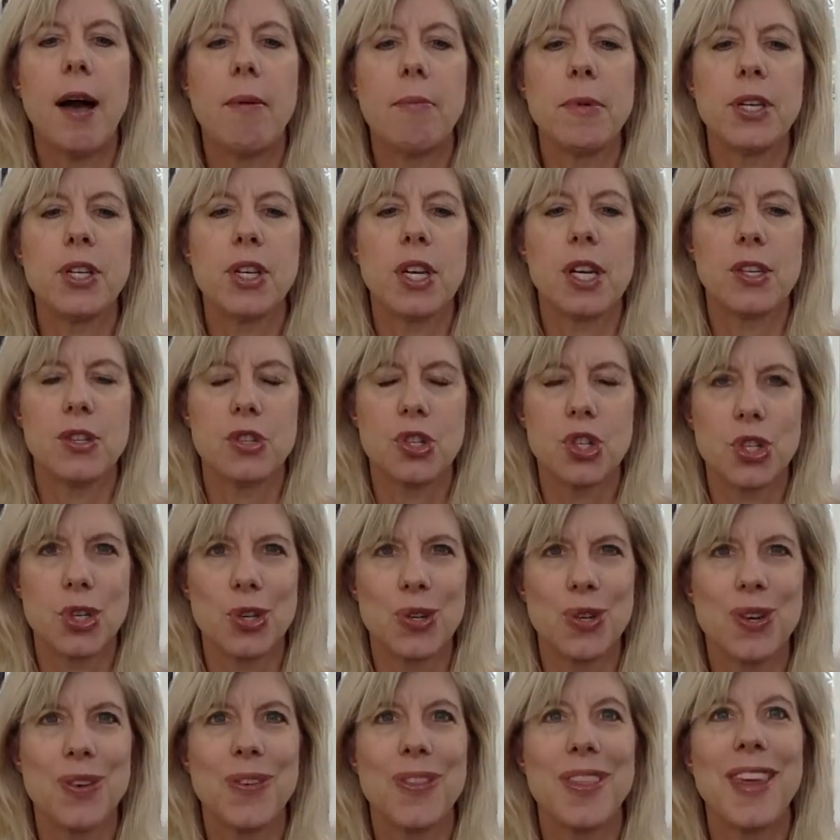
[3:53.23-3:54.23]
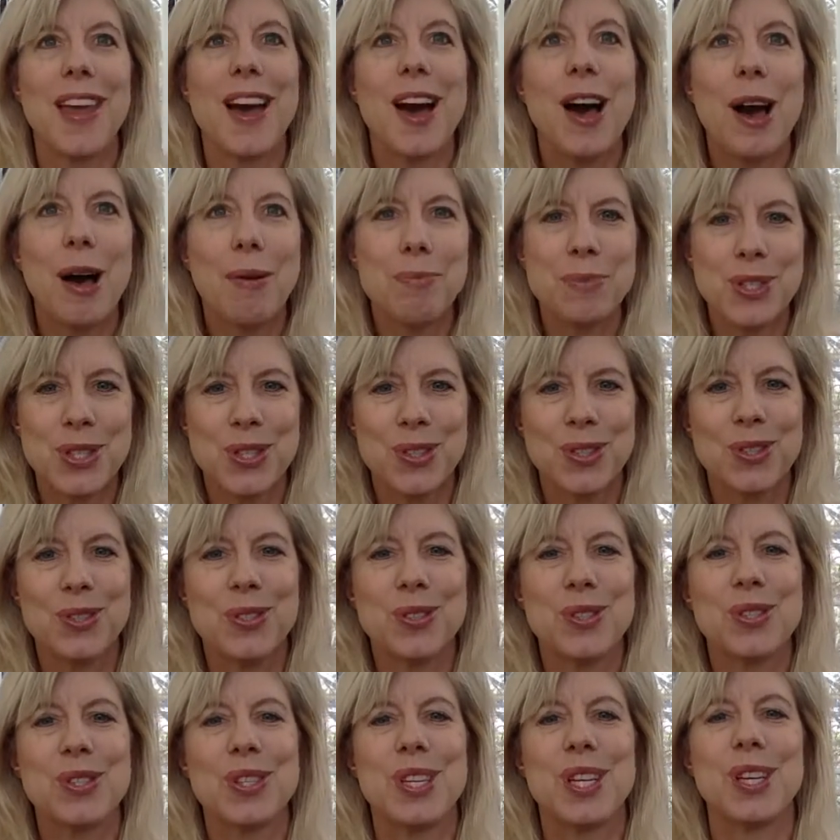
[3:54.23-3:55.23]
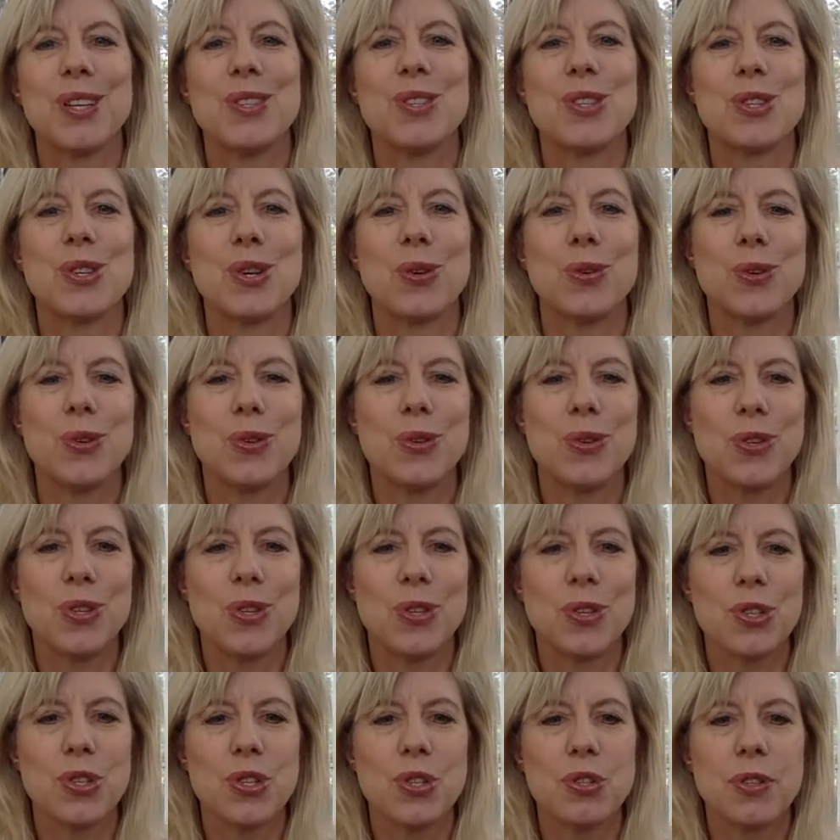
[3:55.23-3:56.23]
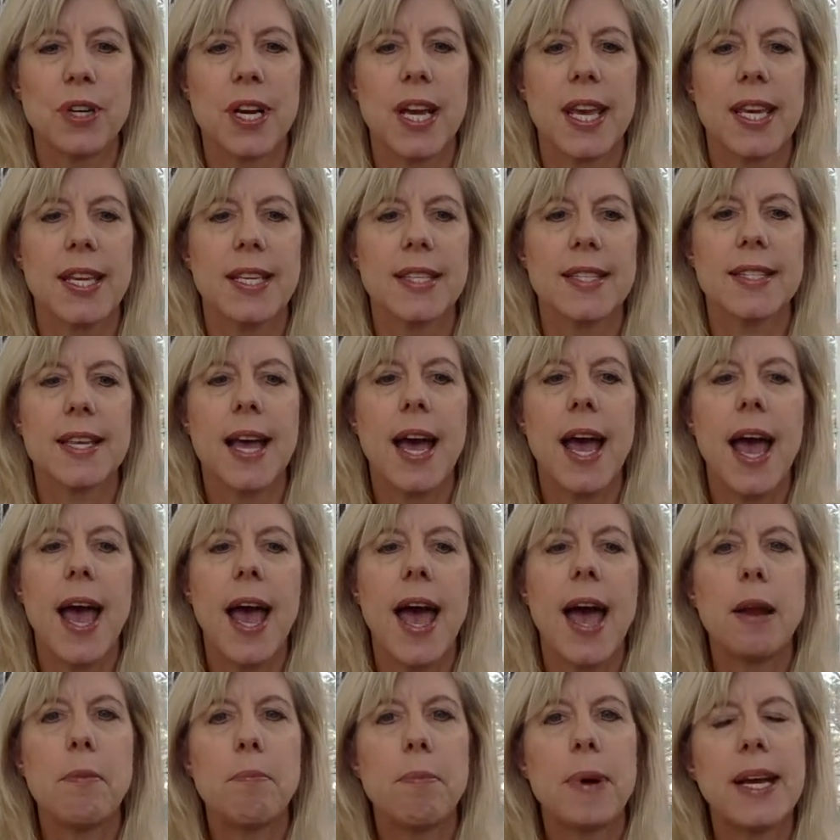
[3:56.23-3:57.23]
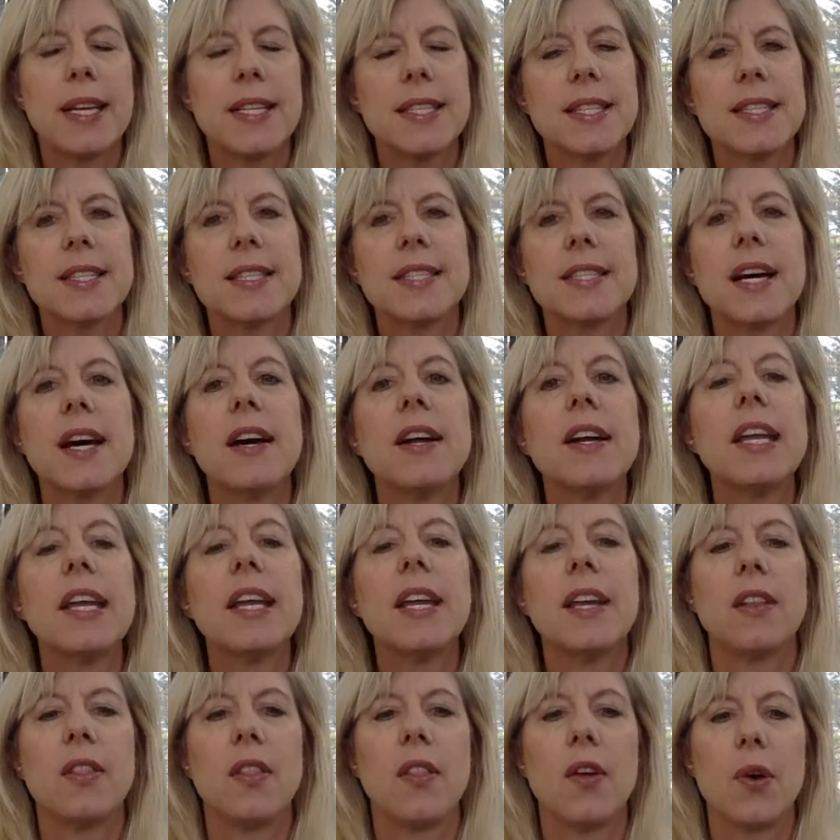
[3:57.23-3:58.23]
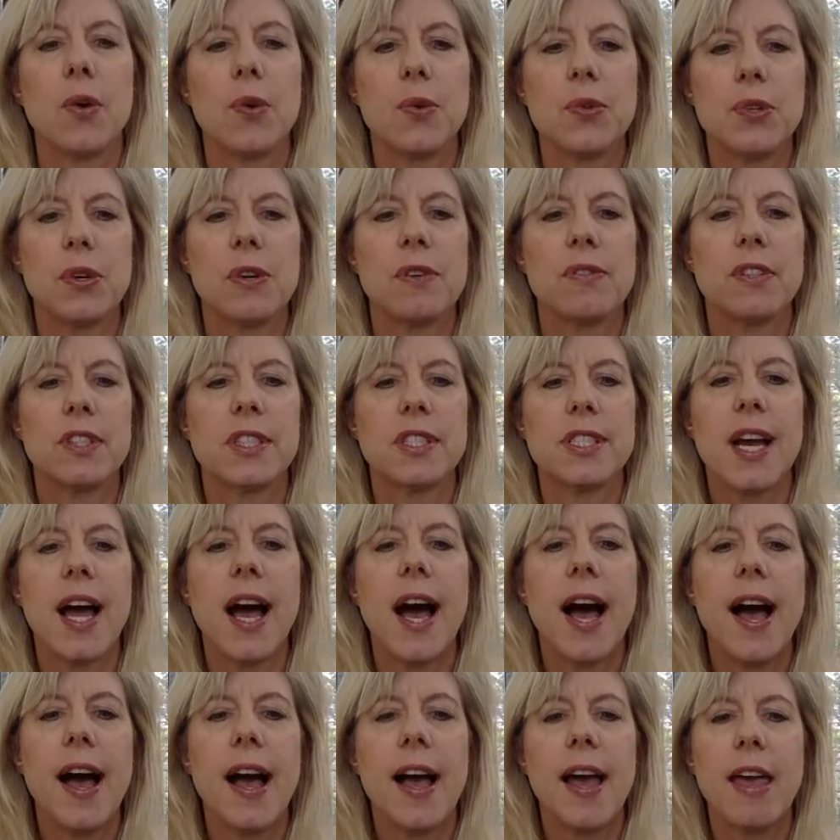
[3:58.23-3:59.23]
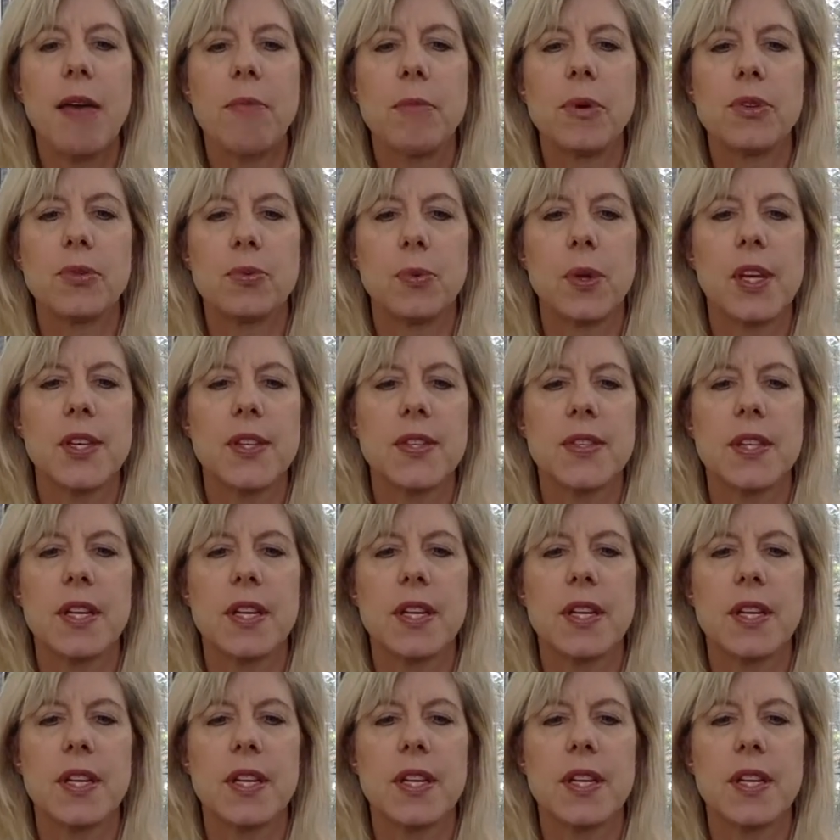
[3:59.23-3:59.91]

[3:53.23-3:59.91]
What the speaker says: It can show you the obstacles, it can show you your strengths. And by studying those over time, as well as